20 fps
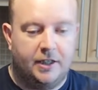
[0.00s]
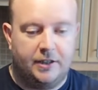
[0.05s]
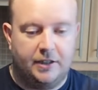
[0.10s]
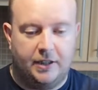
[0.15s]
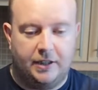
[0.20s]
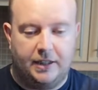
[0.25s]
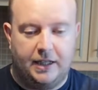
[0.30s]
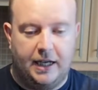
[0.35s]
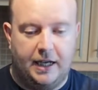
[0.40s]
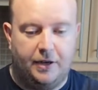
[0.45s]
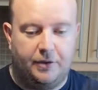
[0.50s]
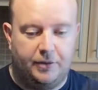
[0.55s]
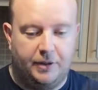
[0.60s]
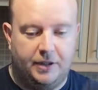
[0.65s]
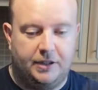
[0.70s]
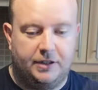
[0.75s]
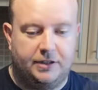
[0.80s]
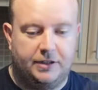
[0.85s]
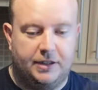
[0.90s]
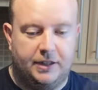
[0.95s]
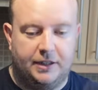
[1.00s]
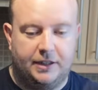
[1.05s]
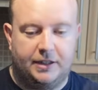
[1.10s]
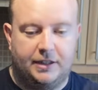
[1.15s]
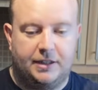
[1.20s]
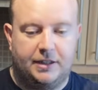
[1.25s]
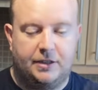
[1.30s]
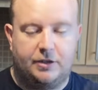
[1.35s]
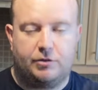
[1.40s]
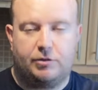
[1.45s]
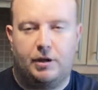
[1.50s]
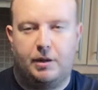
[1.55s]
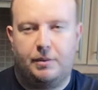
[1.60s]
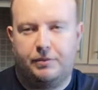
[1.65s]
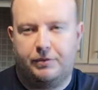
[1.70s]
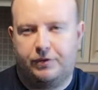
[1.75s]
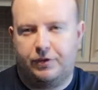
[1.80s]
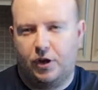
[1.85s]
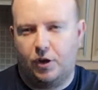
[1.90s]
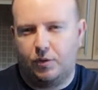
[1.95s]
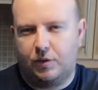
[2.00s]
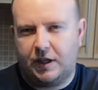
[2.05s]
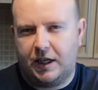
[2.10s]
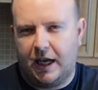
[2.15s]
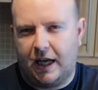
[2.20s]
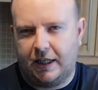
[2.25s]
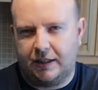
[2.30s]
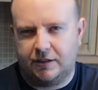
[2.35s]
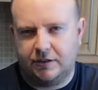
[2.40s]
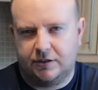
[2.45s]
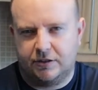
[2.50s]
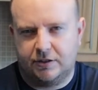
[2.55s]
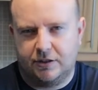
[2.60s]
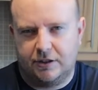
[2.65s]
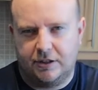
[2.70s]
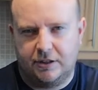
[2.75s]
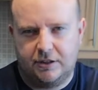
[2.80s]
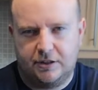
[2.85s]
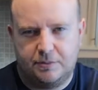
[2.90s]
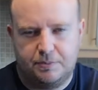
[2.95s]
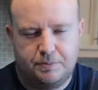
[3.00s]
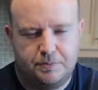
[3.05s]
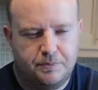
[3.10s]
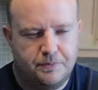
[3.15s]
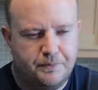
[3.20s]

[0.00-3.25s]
that now it's in cream float cans, and it's,